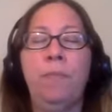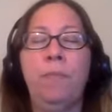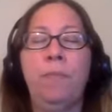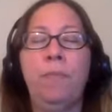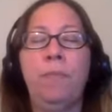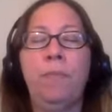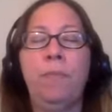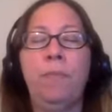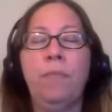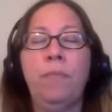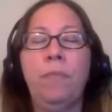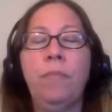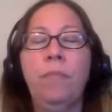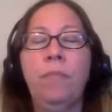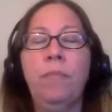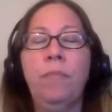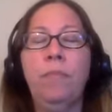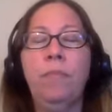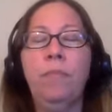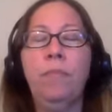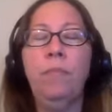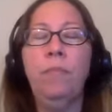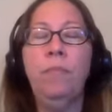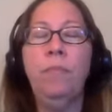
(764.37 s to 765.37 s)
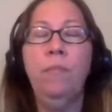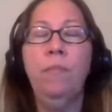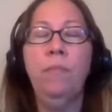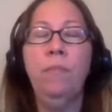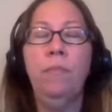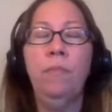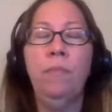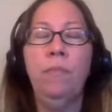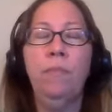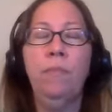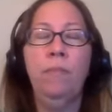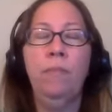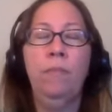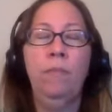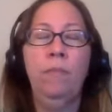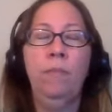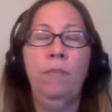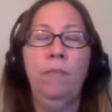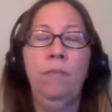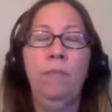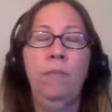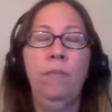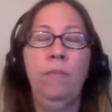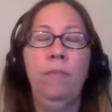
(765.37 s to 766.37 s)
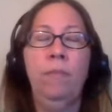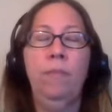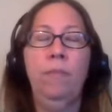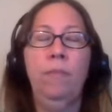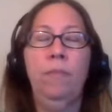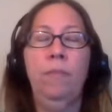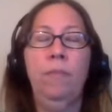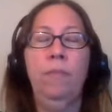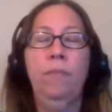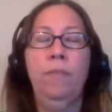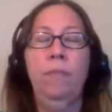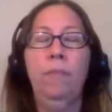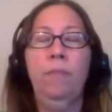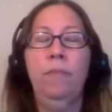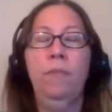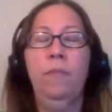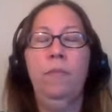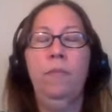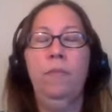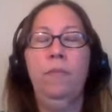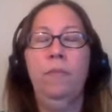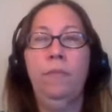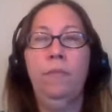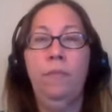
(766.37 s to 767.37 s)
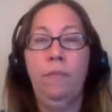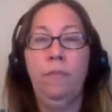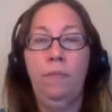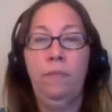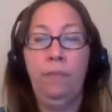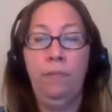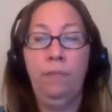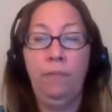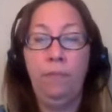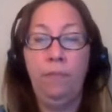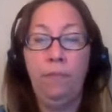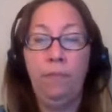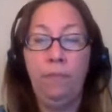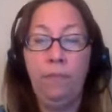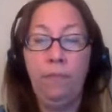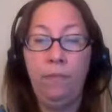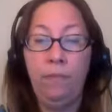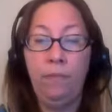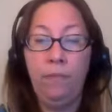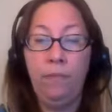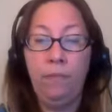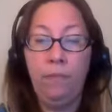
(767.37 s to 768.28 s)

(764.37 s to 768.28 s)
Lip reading: [no speech]